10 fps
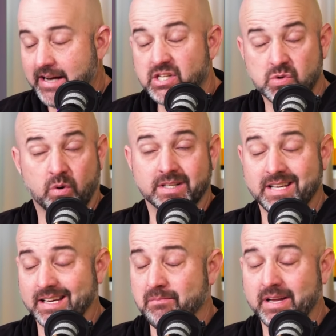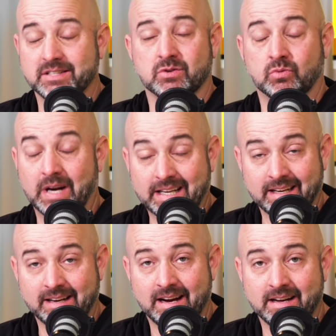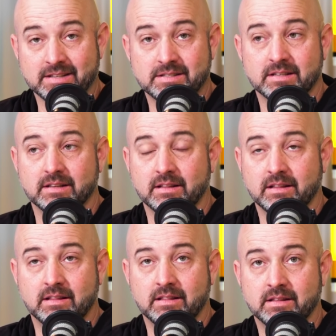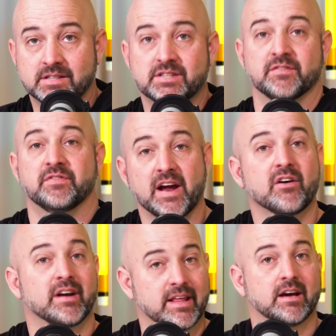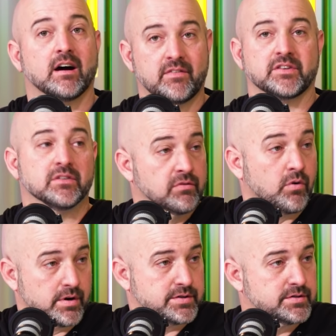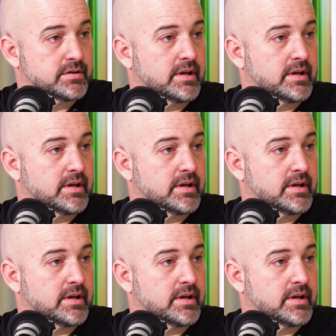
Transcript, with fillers: I just want to take a minute to recognize the severity of a divorce.